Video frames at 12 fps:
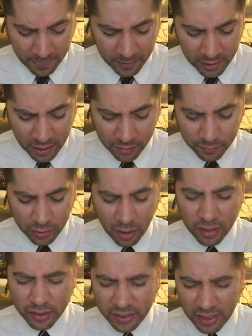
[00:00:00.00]
uh, humble
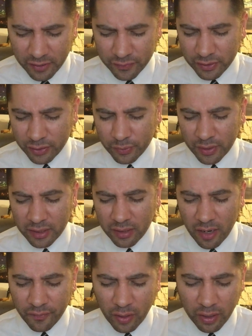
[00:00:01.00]
ourselves to uh,
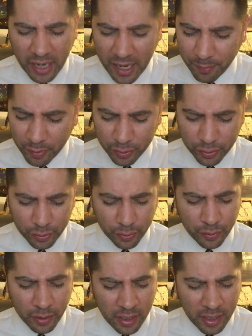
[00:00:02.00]
love our neighbors
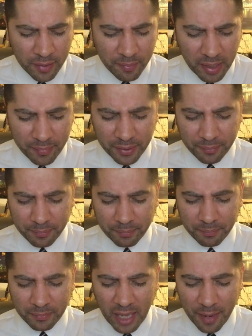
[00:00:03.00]
who maybe
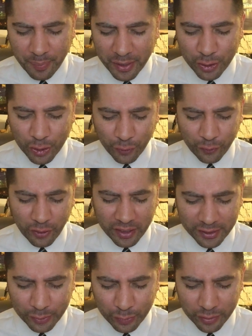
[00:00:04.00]
not be so
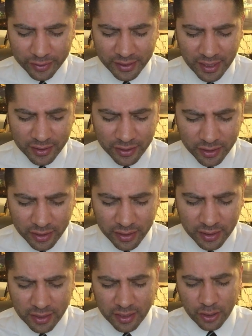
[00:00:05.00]
friendly towards us,
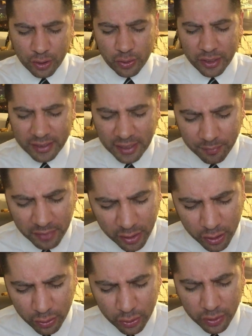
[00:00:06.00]
to treat them
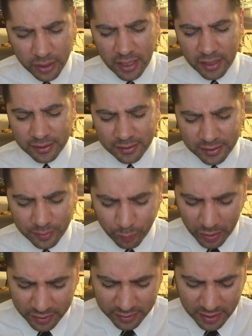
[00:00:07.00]
like you treat us, and to
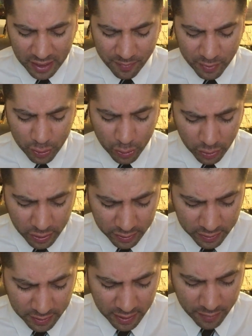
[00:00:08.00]
bless them and do
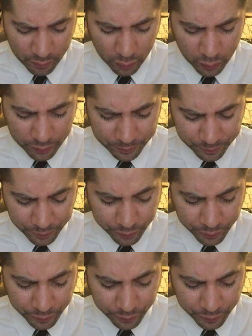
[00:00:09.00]
good to them, Lord